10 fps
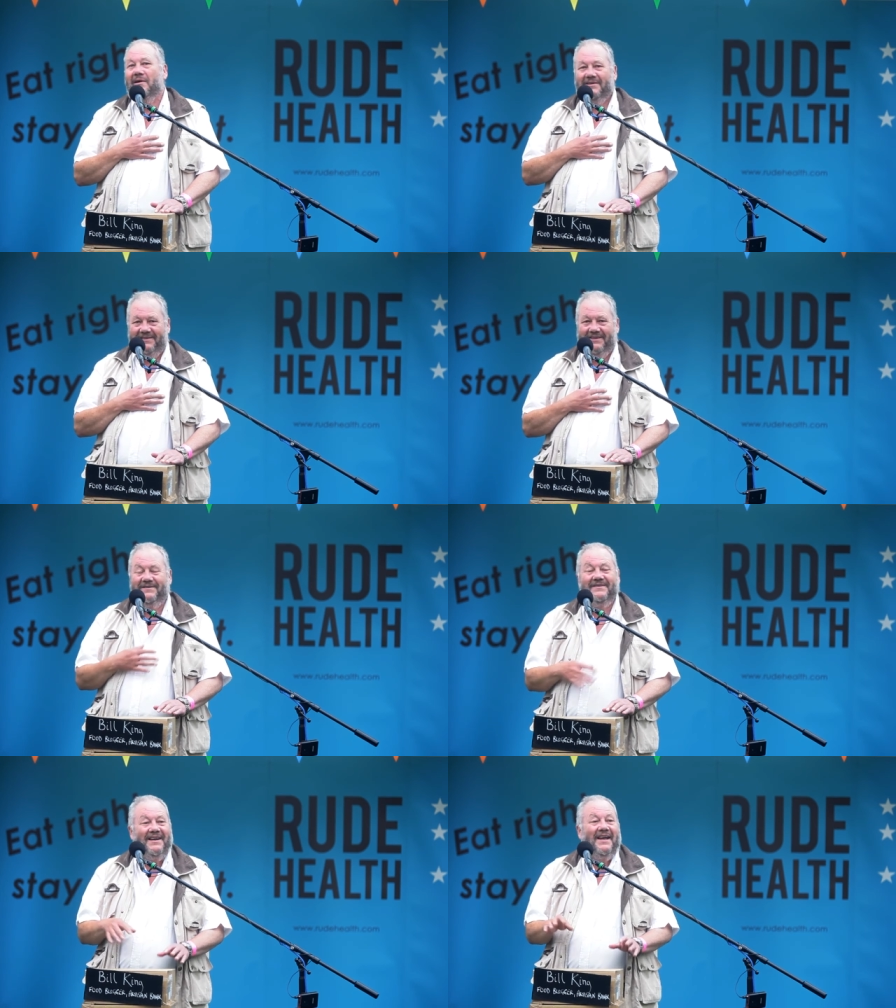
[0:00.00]
You know.
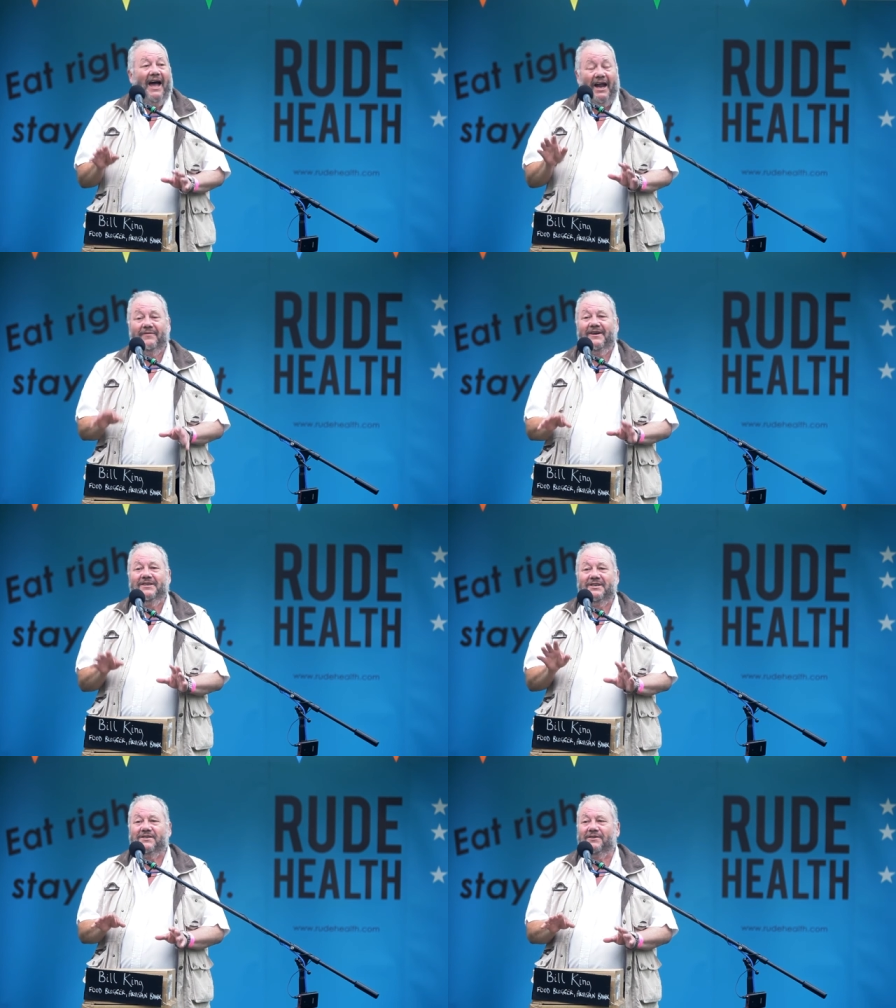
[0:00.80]
And if I can
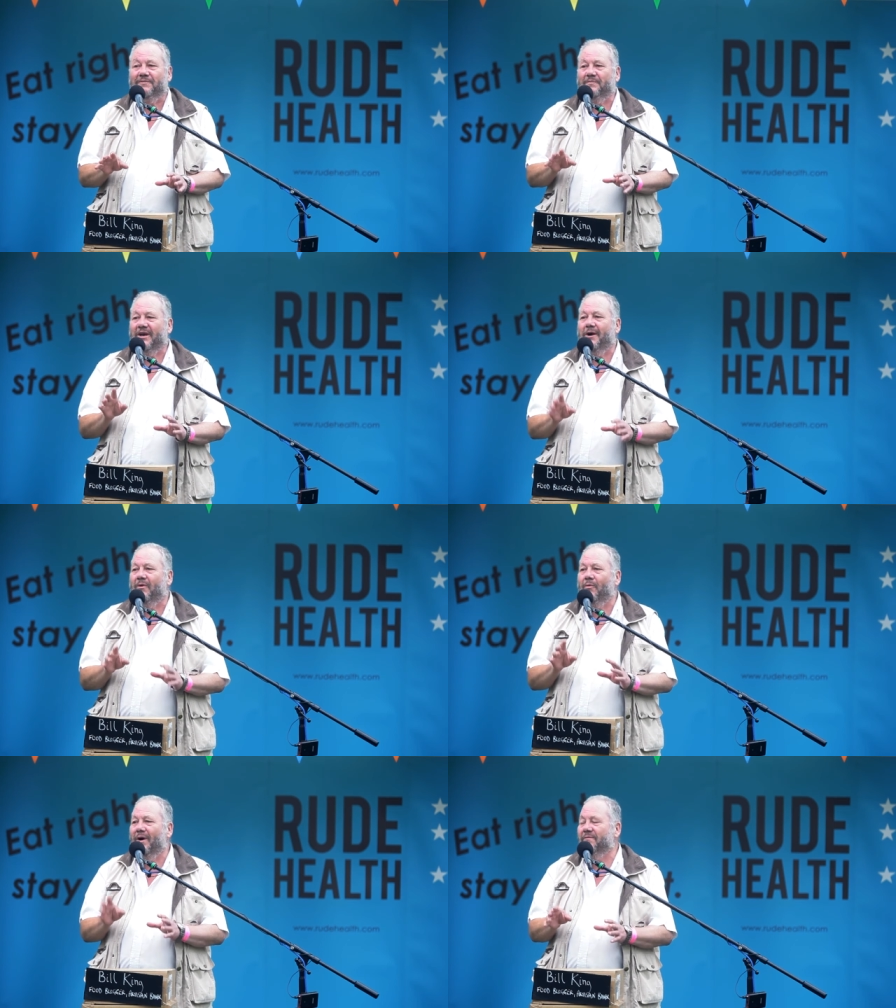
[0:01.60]
just sort of pick up
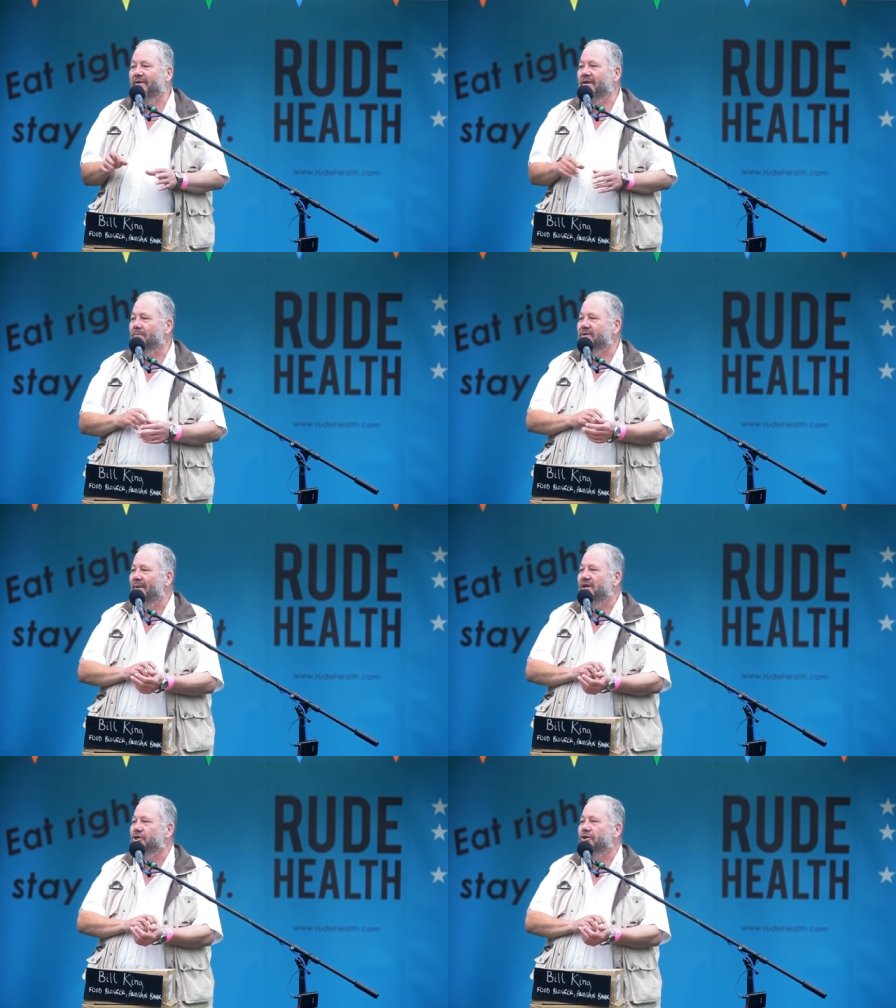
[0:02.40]
on one thing that was
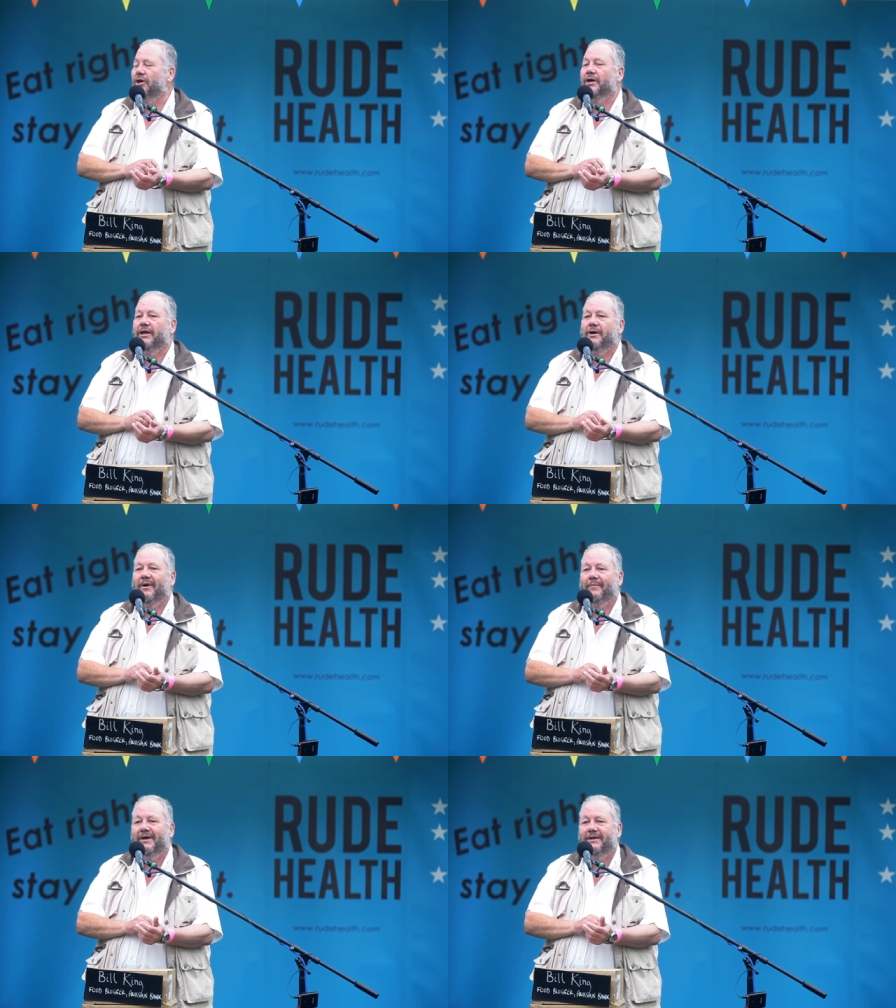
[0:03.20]
mentioned earlier
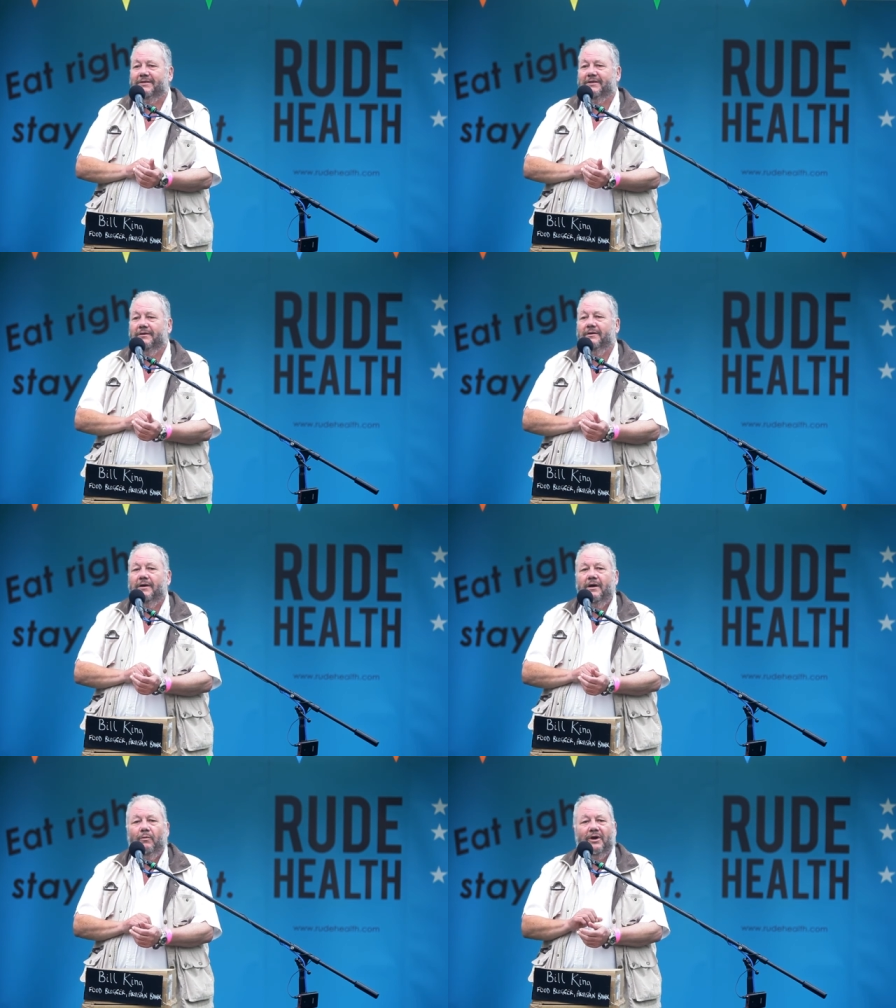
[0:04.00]
by Martin,
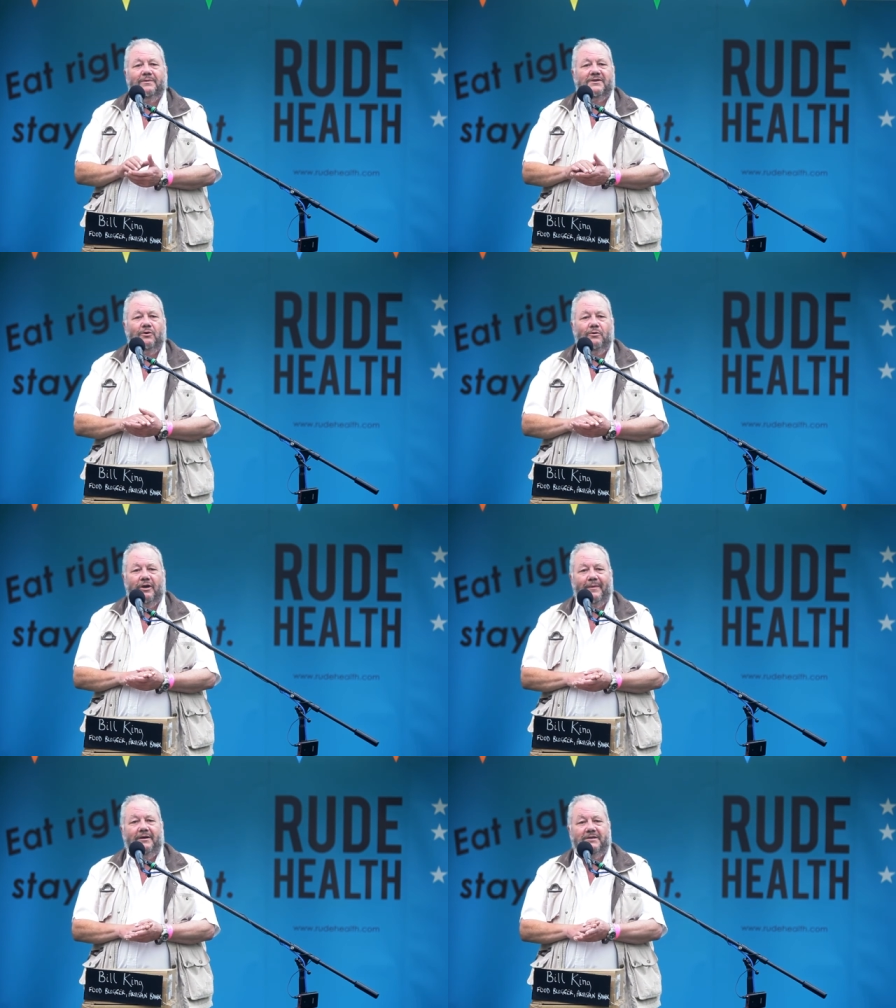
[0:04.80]
when he was talking
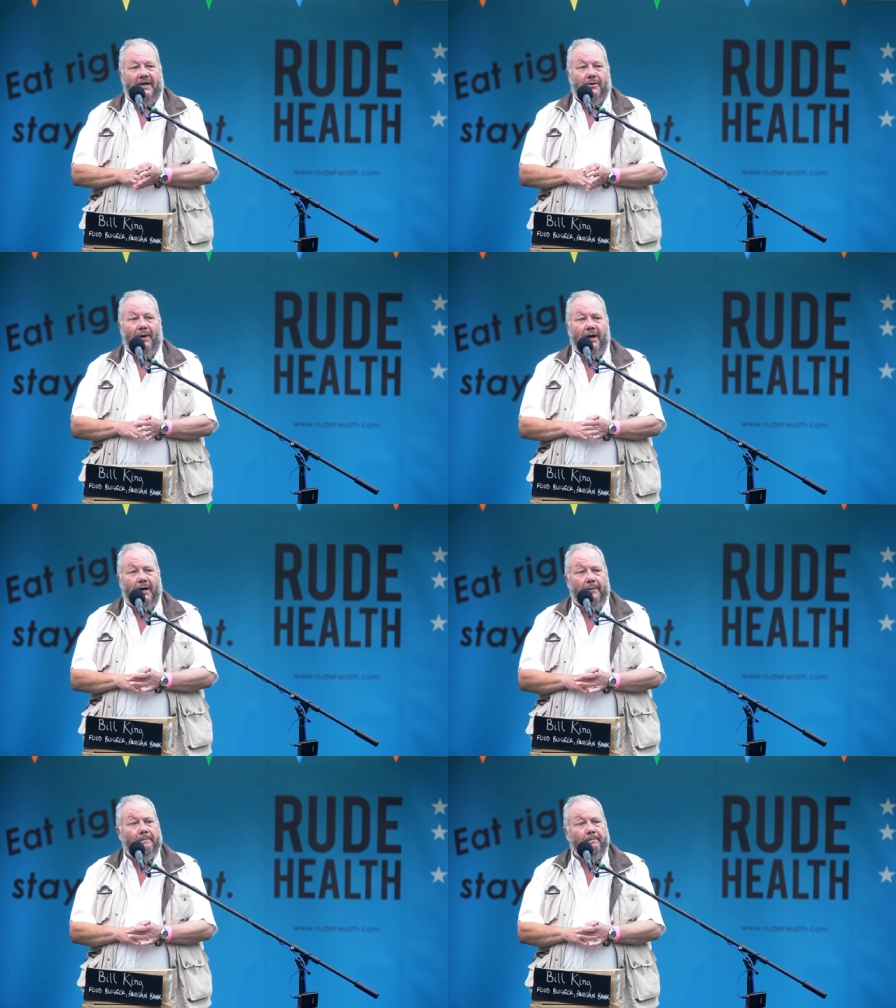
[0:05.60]
about terroir.